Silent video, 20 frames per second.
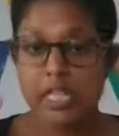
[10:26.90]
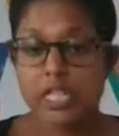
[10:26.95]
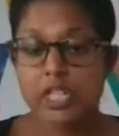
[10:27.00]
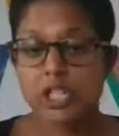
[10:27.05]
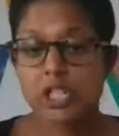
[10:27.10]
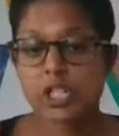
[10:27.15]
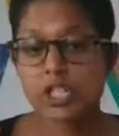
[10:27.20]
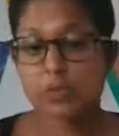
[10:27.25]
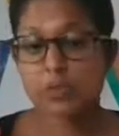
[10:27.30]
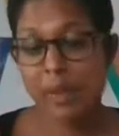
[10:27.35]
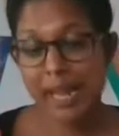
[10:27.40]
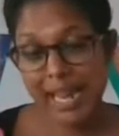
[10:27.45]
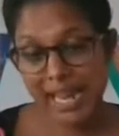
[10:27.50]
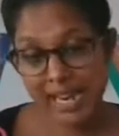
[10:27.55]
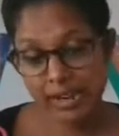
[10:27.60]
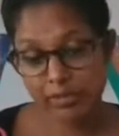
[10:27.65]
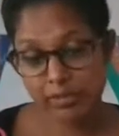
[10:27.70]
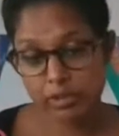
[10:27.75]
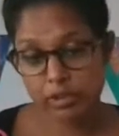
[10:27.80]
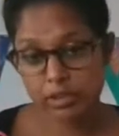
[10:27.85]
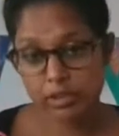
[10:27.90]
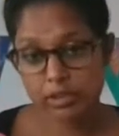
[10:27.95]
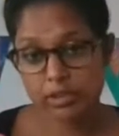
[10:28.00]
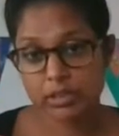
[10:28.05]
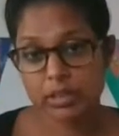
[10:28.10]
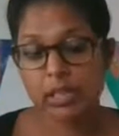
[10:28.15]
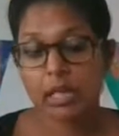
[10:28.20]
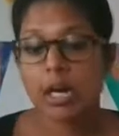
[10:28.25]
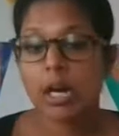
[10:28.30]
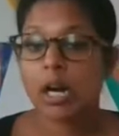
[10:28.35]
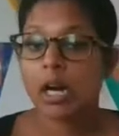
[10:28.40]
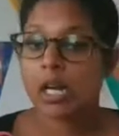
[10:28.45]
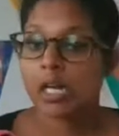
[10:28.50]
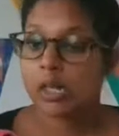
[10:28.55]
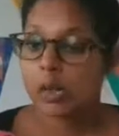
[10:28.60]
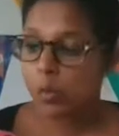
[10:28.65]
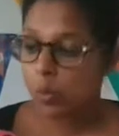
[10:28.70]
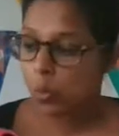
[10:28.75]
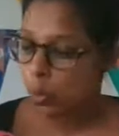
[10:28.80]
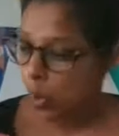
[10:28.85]
parents,
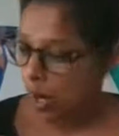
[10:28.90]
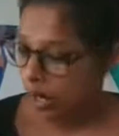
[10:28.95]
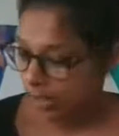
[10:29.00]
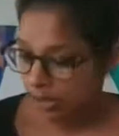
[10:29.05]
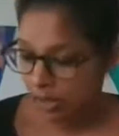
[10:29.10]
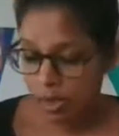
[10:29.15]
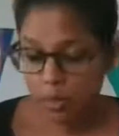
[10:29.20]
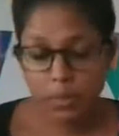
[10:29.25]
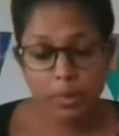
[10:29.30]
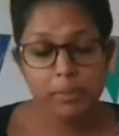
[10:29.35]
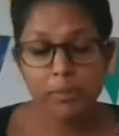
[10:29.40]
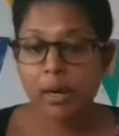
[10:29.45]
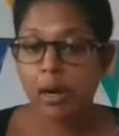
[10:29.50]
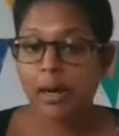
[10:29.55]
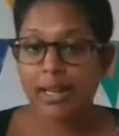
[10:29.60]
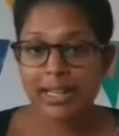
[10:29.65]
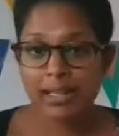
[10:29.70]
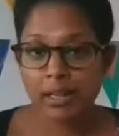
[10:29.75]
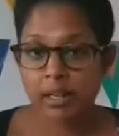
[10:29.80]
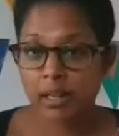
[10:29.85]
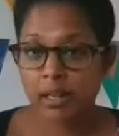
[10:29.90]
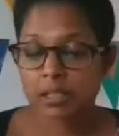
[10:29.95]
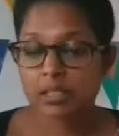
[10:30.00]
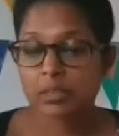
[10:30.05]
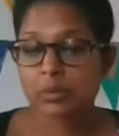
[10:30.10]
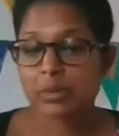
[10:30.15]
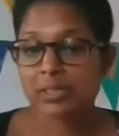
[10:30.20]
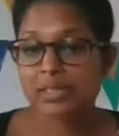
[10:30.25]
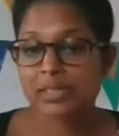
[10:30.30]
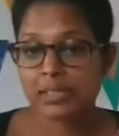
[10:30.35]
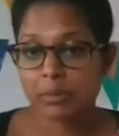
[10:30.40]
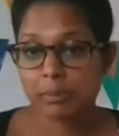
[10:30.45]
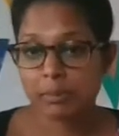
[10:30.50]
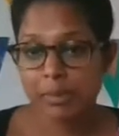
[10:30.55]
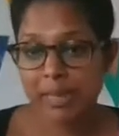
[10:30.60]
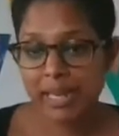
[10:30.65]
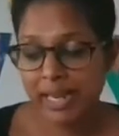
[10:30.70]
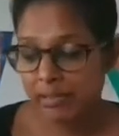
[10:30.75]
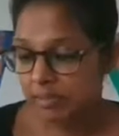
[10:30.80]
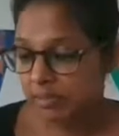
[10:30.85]
I know in my class when some
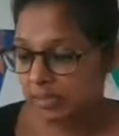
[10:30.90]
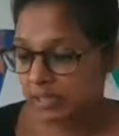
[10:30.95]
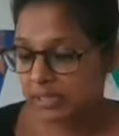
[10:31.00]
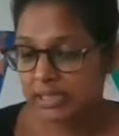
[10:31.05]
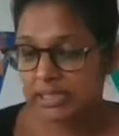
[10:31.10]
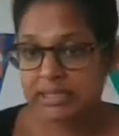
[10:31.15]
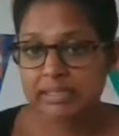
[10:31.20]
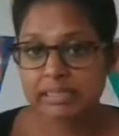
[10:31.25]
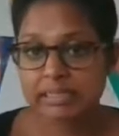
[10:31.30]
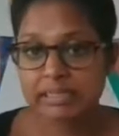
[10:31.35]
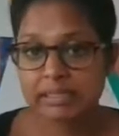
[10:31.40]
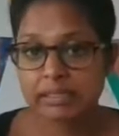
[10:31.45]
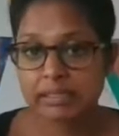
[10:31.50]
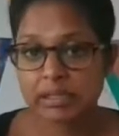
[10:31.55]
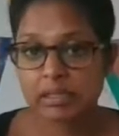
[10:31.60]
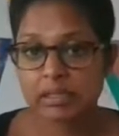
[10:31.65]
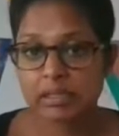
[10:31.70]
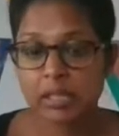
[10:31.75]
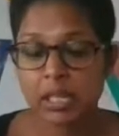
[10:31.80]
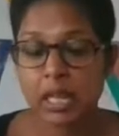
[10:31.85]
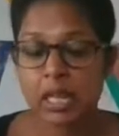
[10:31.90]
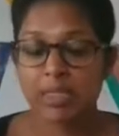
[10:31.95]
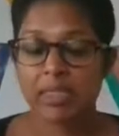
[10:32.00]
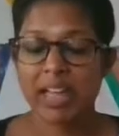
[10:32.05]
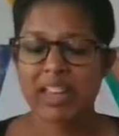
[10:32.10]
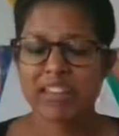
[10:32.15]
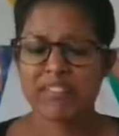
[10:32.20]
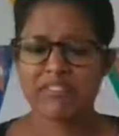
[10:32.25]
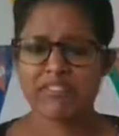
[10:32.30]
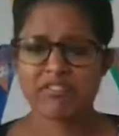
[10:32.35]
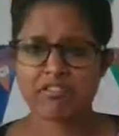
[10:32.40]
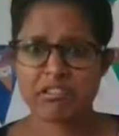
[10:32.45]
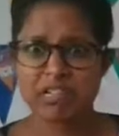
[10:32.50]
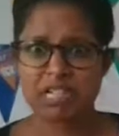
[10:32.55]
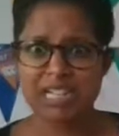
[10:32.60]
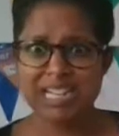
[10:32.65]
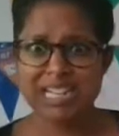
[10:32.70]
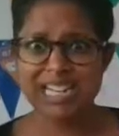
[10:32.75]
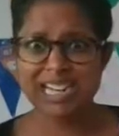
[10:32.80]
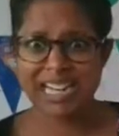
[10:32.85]
parents see scissors, they
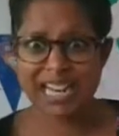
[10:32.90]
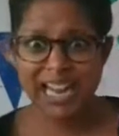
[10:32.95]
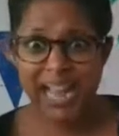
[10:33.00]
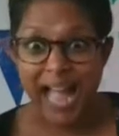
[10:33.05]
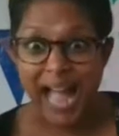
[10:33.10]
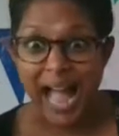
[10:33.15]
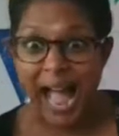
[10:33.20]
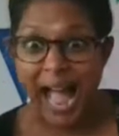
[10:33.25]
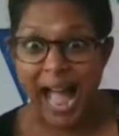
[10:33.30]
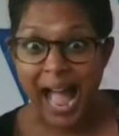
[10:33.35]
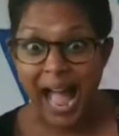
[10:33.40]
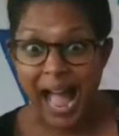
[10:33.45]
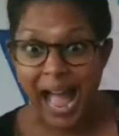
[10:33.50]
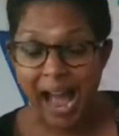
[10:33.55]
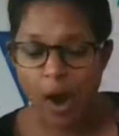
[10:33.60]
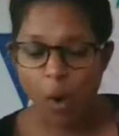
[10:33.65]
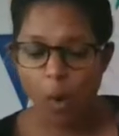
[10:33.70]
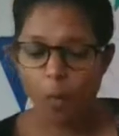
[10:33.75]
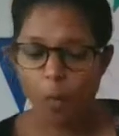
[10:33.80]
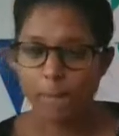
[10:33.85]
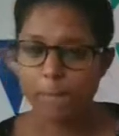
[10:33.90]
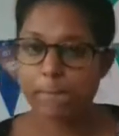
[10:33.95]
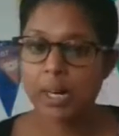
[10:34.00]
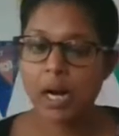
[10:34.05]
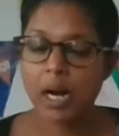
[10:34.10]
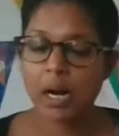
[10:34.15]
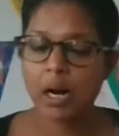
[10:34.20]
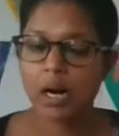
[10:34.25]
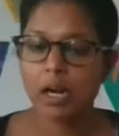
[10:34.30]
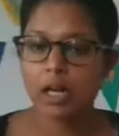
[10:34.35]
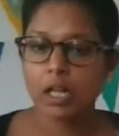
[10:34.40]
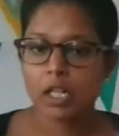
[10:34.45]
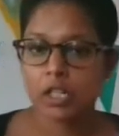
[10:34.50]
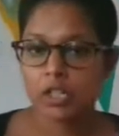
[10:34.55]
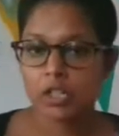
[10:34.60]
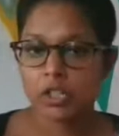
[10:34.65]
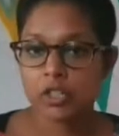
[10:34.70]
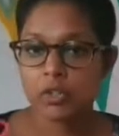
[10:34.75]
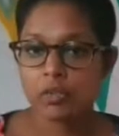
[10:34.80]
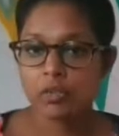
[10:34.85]
freak out, but you
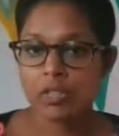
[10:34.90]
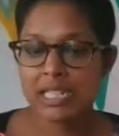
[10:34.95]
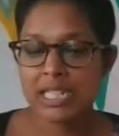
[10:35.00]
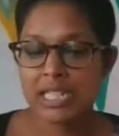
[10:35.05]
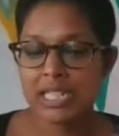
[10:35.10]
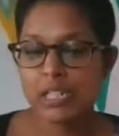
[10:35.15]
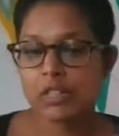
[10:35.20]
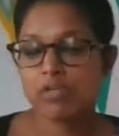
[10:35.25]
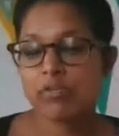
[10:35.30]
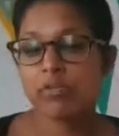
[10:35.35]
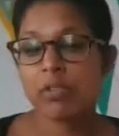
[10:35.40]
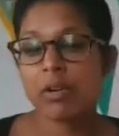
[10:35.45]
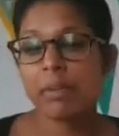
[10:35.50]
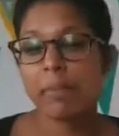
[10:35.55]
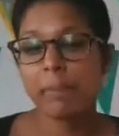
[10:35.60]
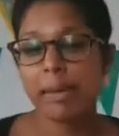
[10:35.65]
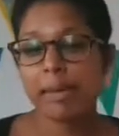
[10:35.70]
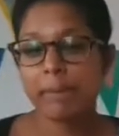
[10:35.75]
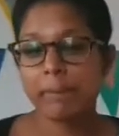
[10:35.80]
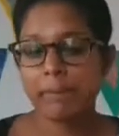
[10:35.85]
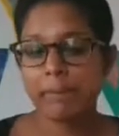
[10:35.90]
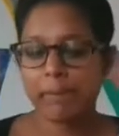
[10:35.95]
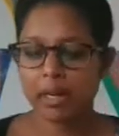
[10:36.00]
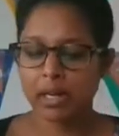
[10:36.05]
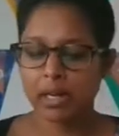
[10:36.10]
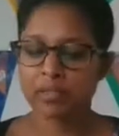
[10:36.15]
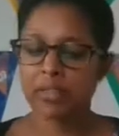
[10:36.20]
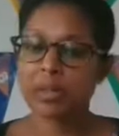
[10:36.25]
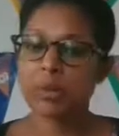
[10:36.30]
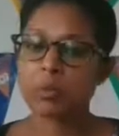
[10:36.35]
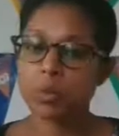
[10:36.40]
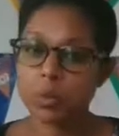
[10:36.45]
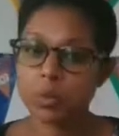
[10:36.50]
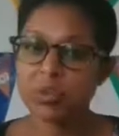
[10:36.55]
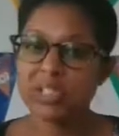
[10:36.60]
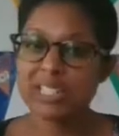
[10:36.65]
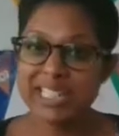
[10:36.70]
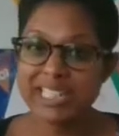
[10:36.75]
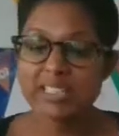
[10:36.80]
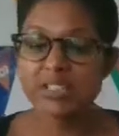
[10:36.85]
need to remember, they will need
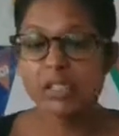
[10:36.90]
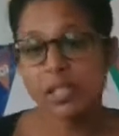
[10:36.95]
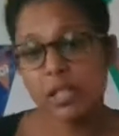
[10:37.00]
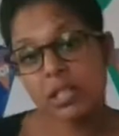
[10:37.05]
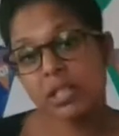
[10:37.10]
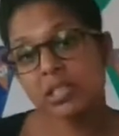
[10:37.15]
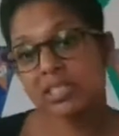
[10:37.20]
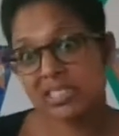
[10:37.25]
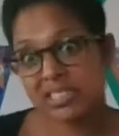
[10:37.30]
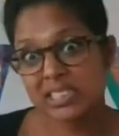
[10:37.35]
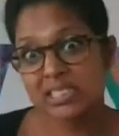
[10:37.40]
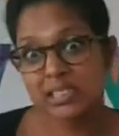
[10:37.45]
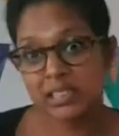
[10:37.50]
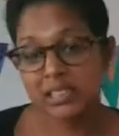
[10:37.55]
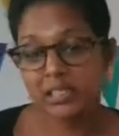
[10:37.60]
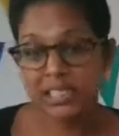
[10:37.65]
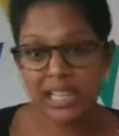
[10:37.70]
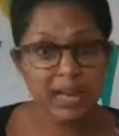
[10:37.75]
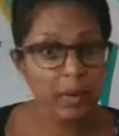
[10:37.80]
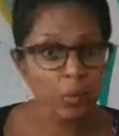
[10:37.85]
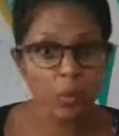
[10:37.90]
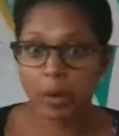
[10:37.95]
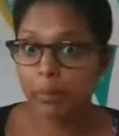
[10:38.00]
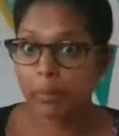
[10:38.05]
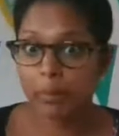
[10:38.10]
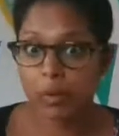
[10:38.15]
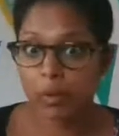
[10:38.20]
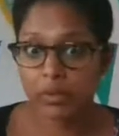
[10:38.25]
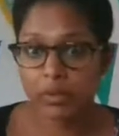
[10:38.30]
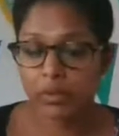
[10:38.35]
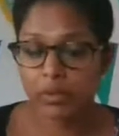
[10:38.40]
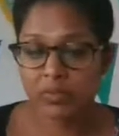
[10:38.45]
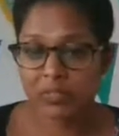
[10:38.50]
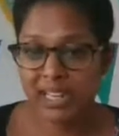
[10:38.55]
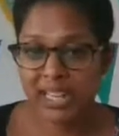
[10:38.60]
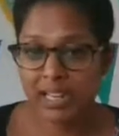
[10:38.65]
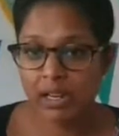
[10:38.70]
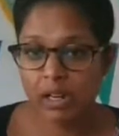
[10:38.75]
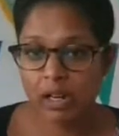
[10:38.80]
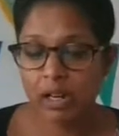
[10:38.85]
to learn scissors at one point of their
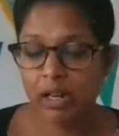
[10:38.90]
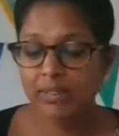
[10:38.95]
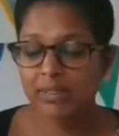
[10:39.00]
life,